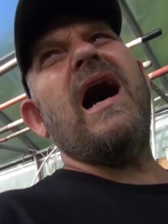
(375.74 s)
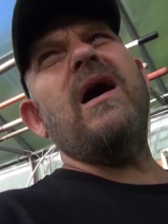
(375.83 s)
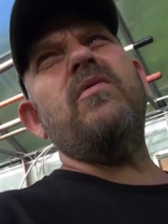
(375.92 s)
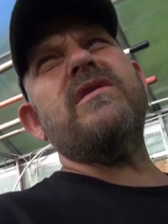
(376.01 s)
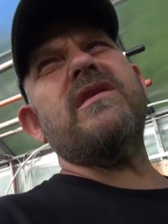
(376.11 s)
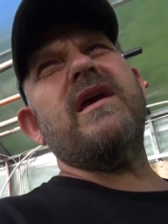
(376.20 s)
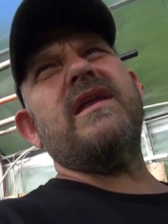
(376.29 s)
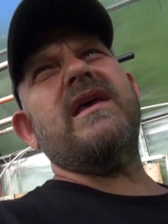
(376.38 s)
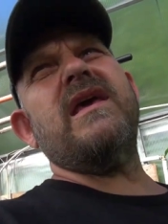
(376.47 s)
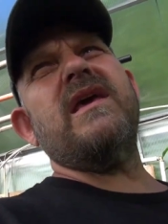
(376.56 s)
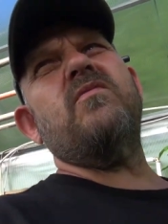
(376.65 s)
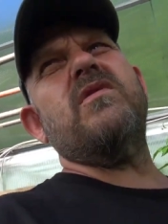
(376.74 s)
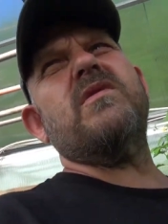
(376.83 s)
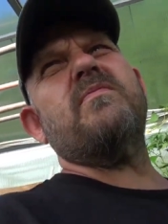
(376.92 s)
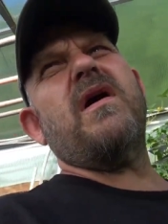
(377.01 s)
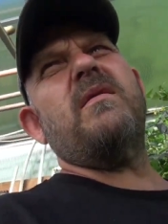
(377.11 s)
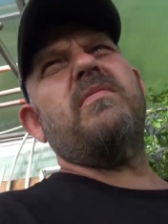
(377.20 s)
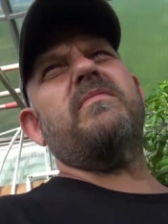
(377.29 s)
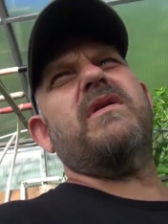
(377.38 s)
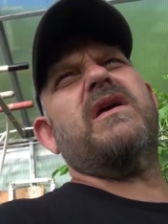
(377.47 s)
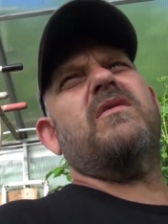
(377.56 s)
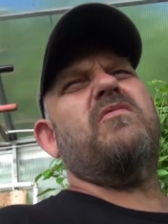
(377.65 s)
I would say the heat was
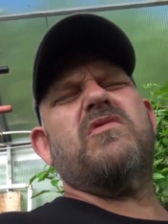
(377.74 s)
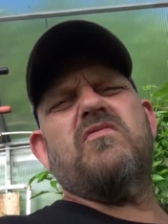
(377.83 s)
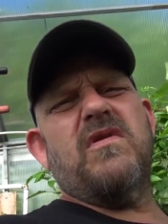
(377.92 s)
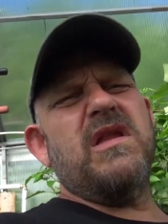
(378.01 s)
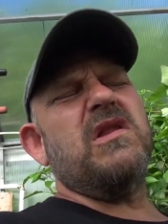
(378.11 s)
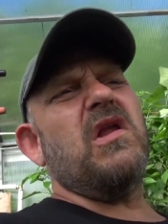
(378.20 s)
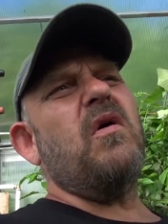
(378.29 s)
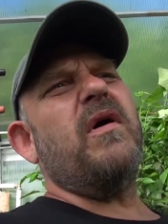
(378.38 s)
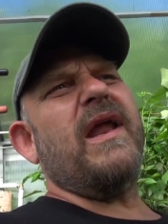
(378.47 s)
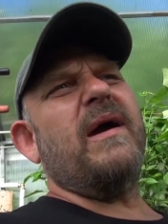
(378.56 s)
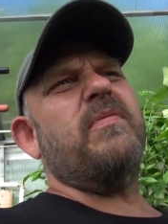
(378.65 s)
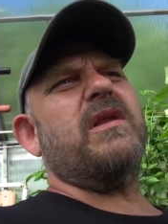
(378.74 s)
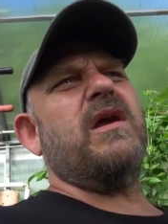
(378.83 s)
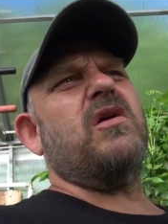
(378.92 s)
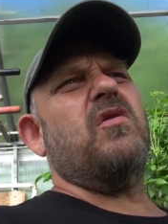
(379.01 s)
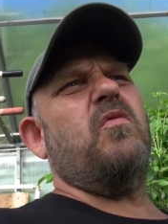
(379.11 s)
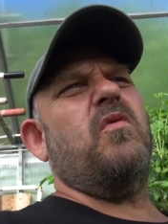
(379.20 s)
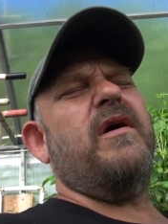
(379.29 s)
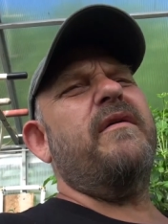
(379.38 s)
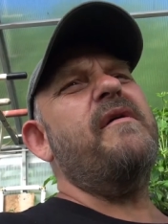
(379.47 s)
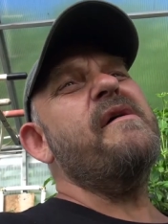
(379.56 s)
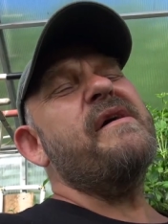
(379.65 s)
probably was really low on that particular
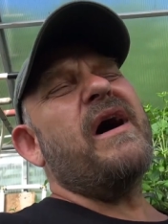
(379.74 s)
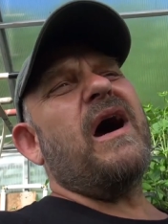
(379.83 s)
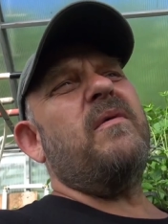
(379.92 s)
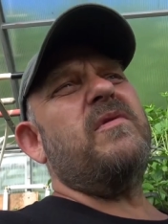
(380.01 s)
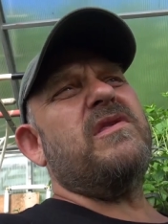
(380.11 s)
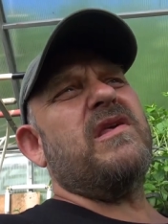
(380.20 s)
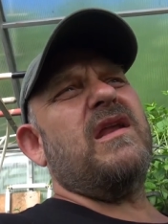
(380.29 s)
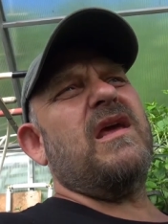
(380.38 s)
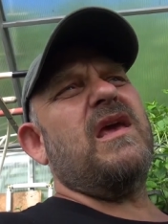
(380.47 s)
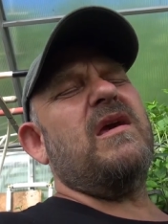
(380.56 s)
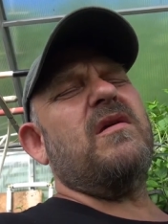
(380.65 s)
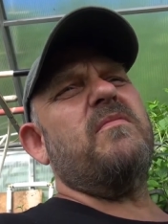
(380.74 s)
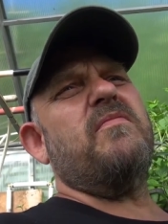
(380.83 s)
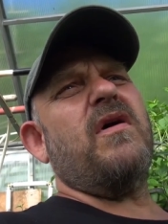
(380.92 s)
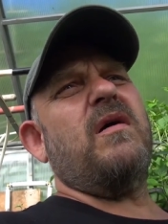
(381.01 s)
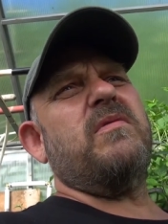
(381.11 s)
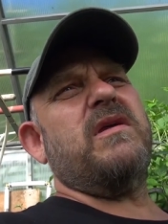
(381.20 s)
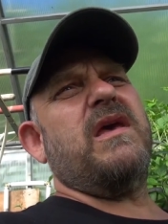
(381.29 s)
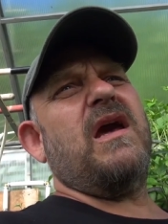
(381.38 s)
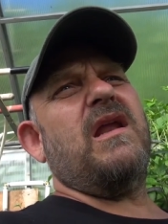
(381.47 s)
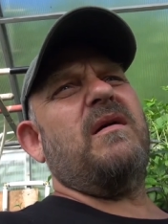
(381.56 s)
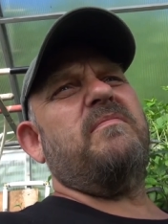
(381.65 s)
one. I would say the Heat can probably
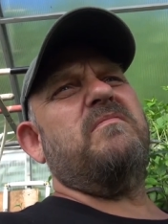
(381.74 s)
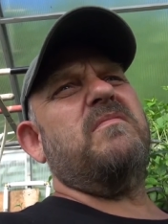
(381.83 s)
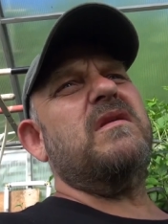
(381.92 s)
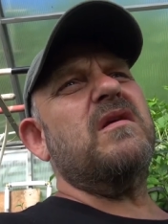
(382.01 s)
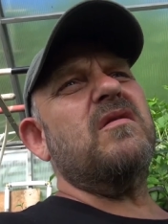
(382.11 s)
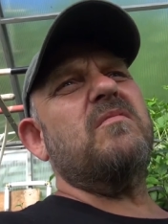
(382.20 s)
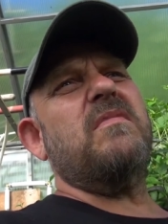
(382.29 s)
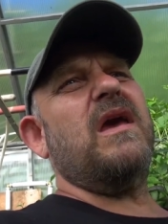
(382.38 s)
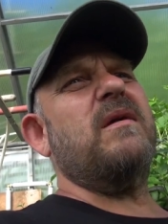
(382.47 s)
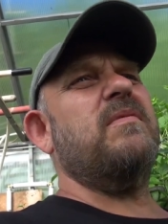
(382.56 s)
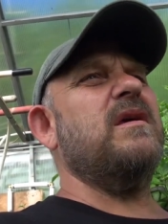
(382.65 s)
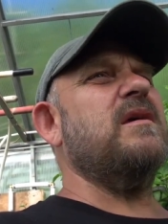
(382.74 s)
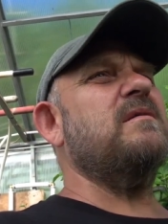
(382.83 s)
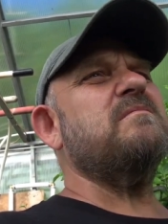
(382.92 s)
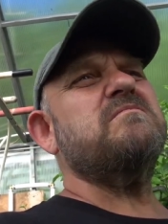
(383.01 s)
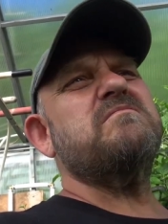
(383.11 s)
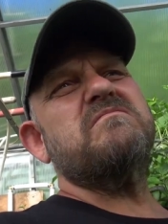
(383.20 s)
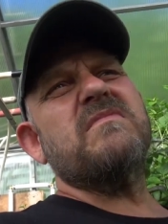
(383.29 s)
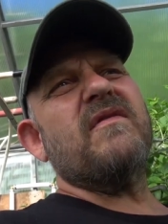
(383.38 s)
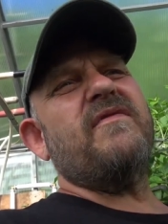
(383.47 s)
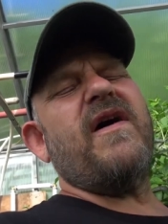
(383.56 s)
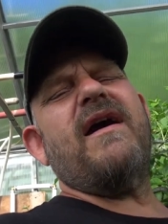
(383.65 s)
get up near maybe
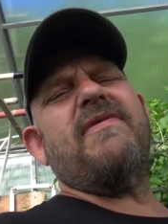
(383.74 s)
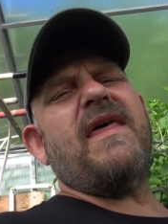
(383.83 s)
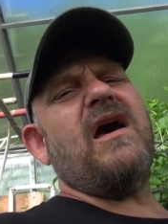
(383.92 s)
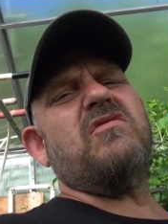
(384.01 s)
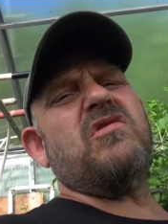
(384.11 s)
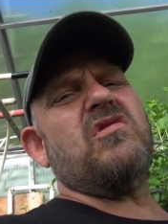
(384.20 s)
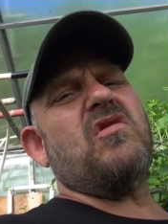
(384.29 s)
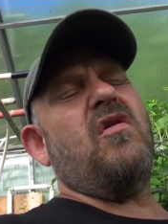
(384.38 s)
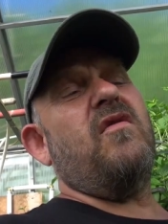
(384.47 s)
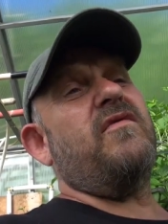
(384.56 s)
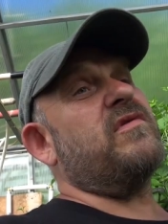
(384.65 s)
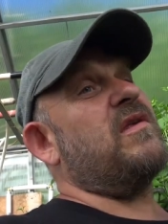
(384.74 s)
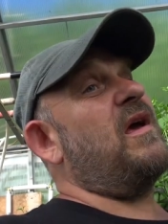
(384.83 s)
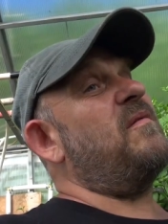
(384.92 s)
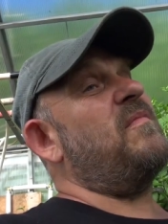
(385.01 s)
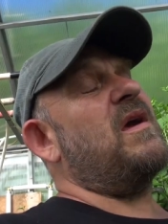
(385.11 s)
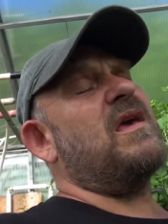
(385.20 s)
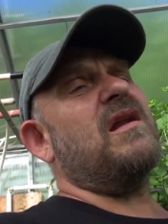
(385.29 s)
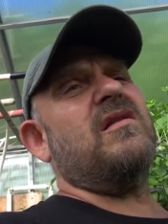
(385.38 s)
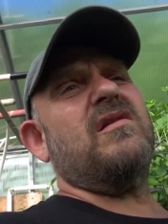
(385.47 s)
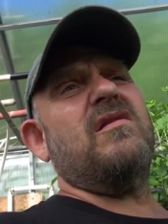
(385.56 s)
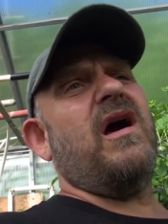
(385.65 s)
5,000 Scovilles. It might get a
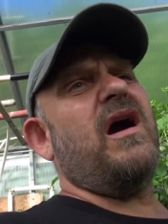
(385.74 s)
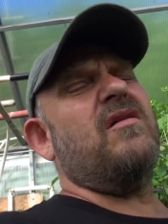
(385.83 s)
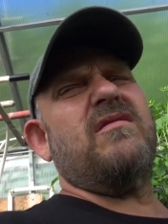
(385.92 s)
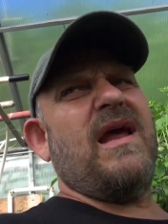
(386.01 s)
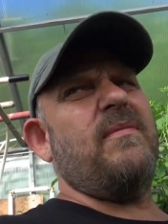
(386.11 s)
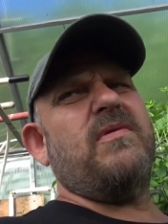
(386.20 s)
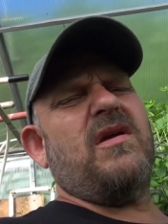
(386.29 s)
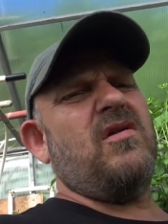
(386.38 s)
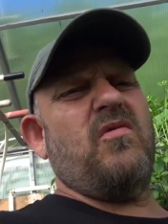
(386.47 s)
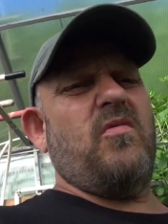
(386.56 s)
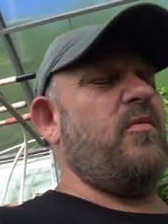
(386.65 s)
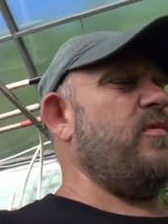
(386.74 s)
little hotter. That particular one